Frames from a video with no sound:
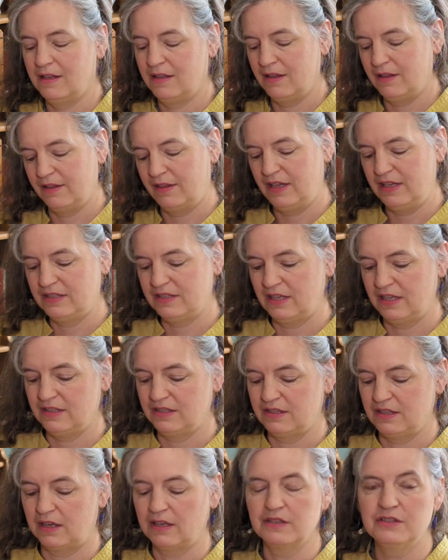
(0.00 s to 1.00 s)
this is
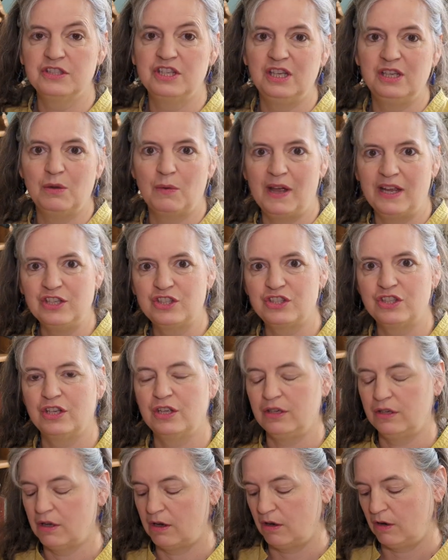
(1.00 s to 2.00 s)
the
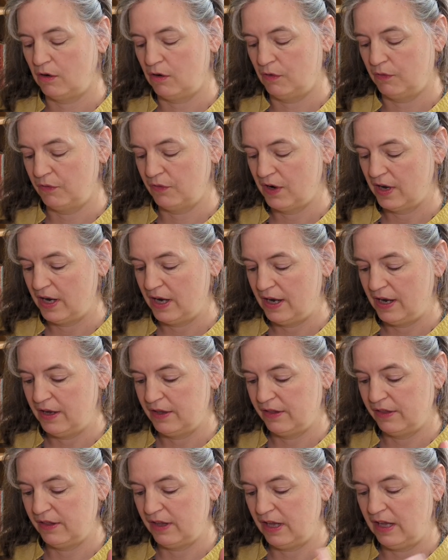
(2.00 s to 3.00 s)
continuation of
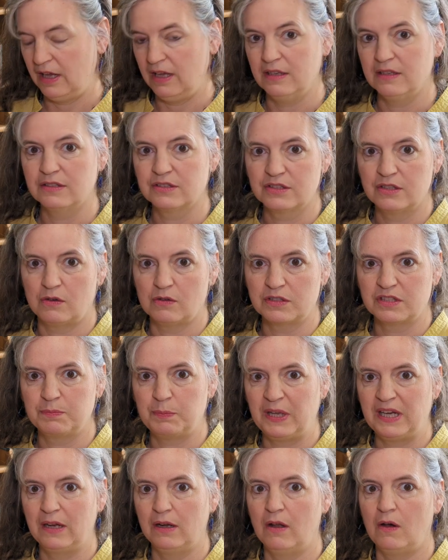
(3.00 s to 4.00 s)
the sock
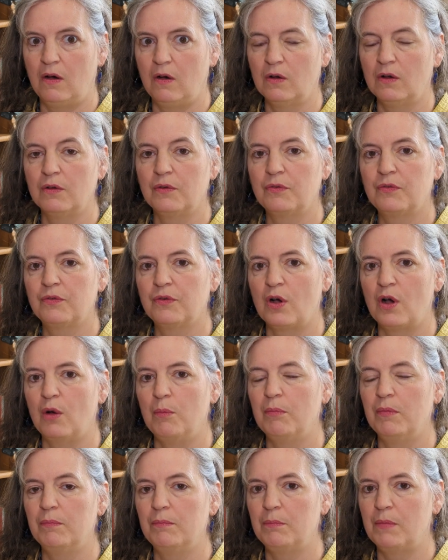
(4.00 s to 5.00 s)
spin along
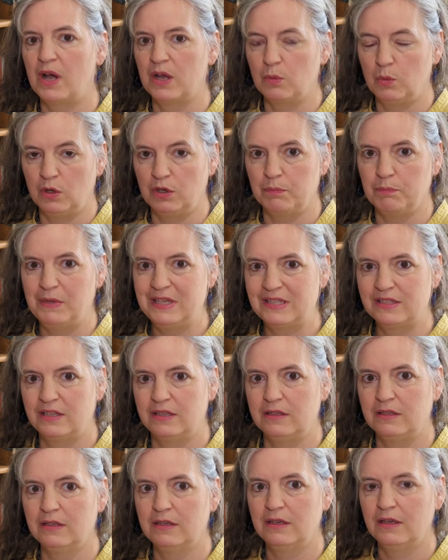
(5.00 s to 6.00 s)
from my Woolen
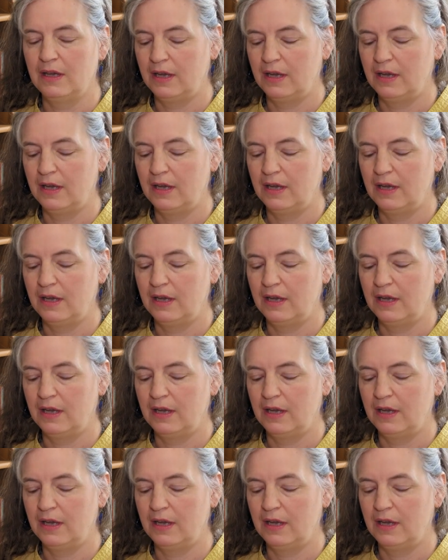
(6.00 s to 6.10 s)
Mitten.